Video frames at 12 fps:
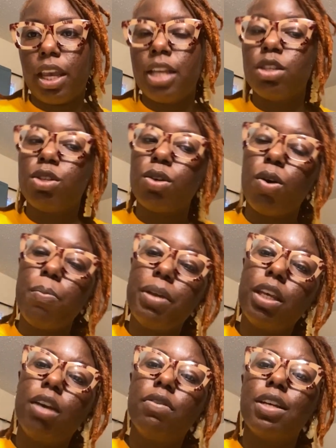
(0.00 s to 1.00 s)
And so
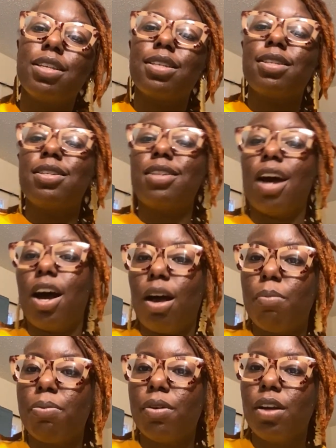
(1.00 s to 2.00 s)
many of us
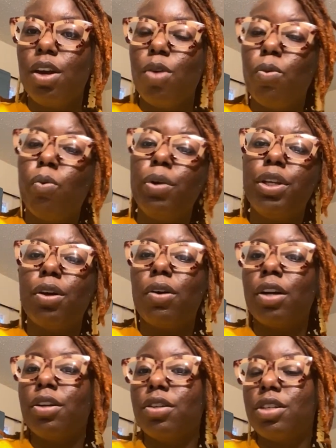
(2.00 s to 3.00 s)
stop when we
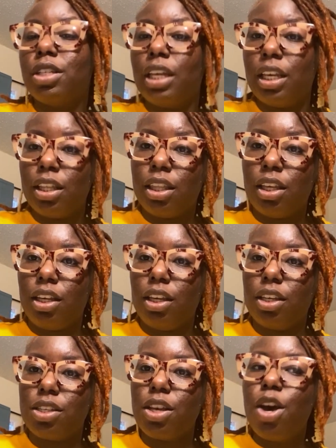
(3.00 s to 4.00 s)
don't understand
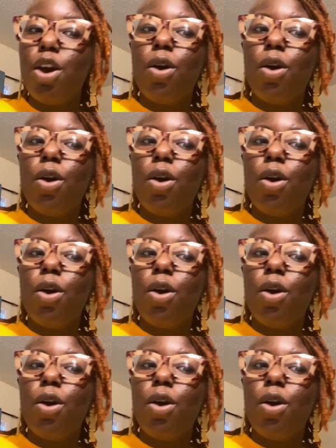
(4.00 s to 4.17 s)
things.